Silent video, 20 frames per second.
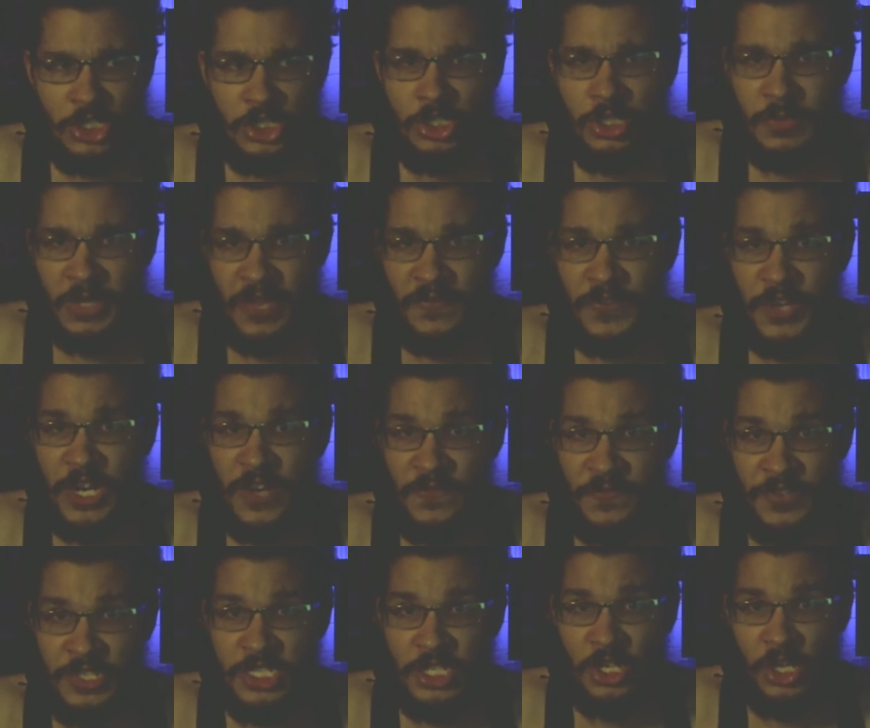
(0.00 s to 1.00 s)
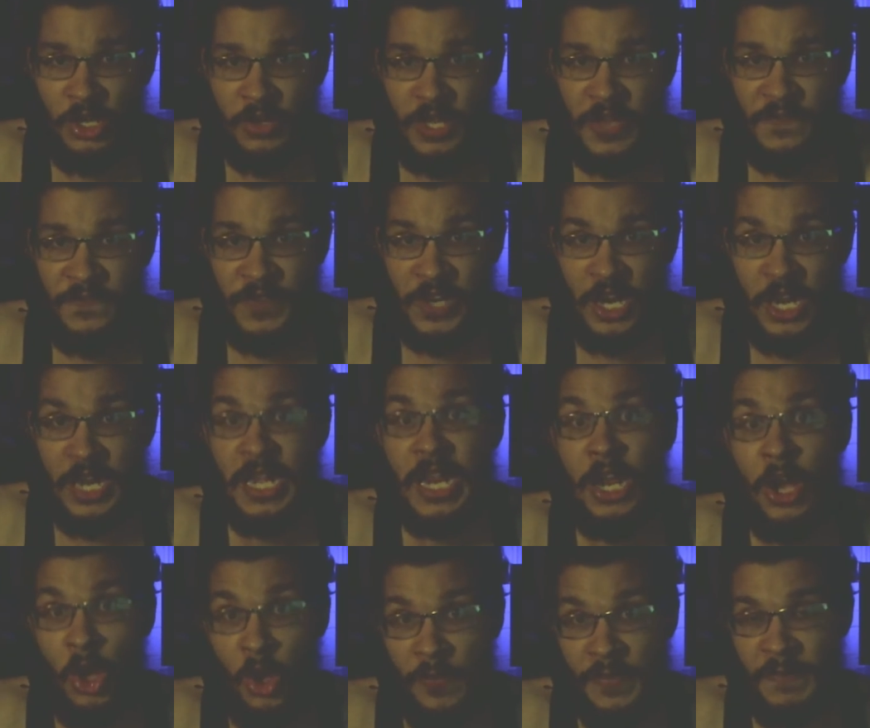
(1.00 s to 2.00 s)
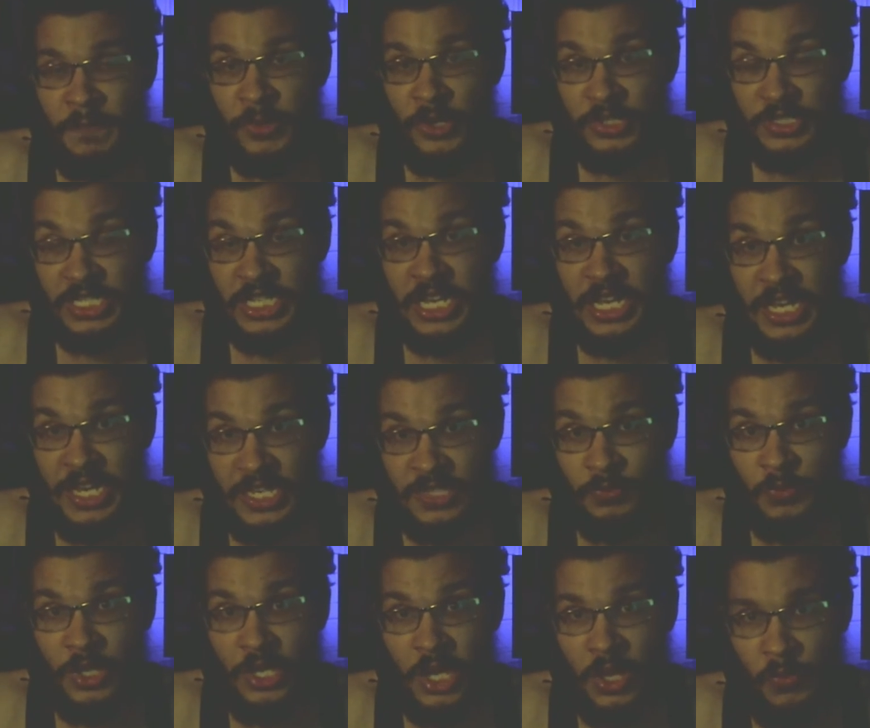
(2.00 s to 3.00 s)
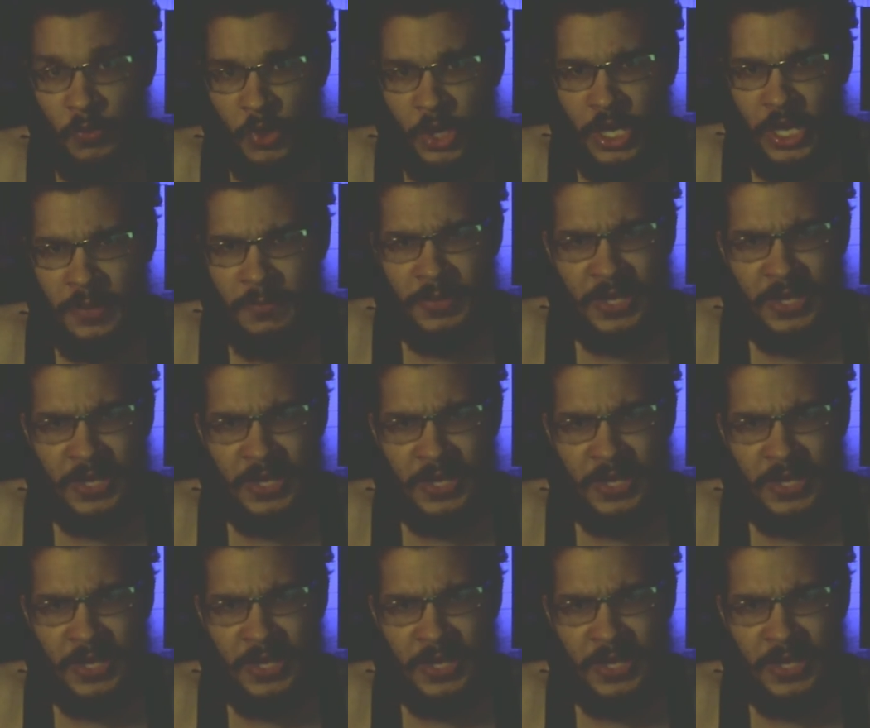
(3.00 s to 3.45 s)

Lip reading: It should be a very physical affair, and I hope it personally is one-on-one,